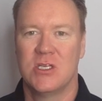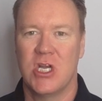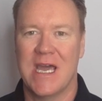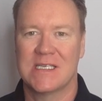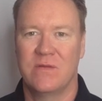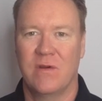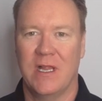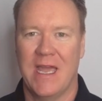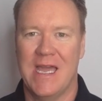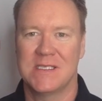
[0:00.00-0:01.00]

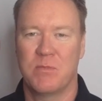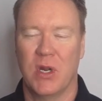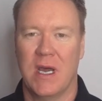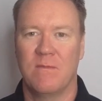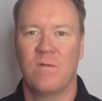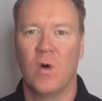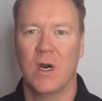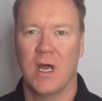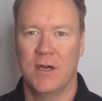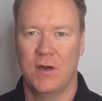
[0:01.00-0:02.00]
Jacksonville has put up
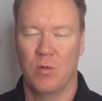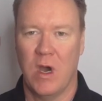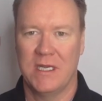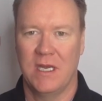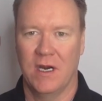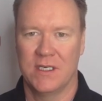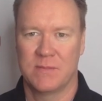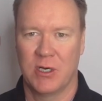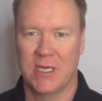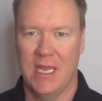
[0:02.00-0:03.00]
401 yards
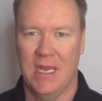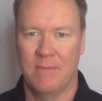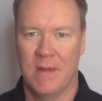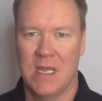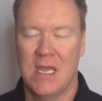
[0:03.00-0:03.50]
per game.